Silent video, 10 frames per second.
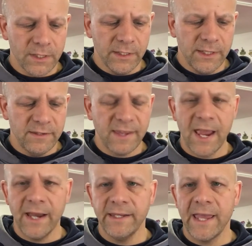he's
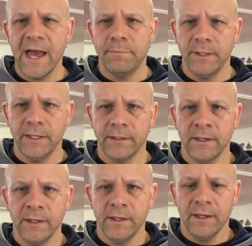handicapping
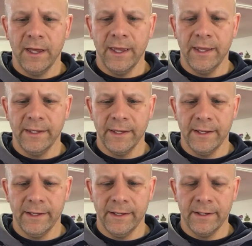
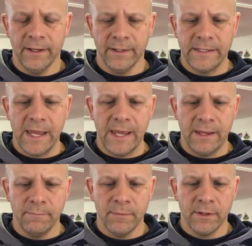a
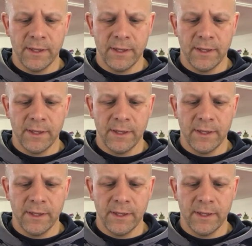game,